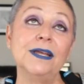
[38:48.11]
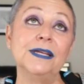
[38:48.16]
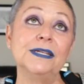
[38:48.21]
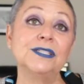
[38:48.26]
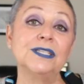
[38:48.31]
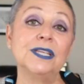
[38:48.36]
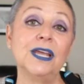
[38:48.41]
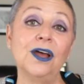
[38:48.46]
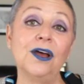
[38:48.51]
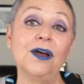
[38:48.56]

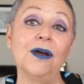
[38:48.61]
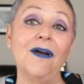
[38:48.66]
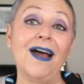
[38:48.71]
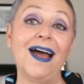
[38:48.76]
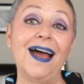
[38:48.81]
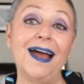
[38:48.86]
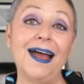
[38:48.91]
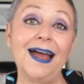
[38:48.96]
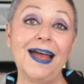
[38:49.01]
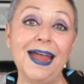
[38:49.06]
So
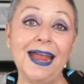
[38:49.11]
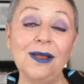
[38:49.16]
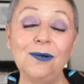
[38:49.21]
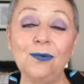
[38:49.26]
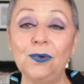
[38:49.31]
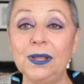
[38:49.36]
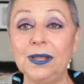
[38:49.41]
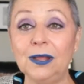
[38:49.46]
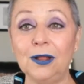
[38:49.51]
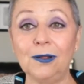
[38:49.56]
I
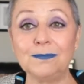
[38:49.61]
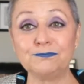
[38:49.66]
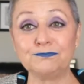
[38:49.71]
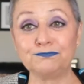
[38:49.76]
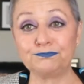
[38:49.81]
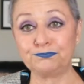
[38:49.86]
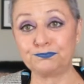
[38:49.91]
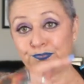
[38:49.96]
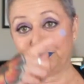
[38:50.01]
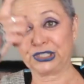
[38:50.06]
will
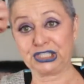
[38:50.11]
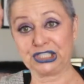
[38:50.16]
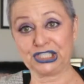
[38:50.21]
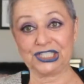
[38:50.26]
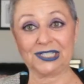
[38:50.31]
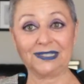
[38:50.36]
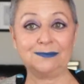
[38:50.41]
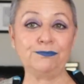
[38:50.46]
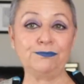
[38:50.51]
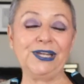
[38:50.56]

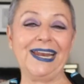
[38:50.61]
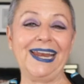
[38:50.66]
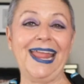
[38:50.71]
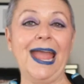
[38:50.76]
put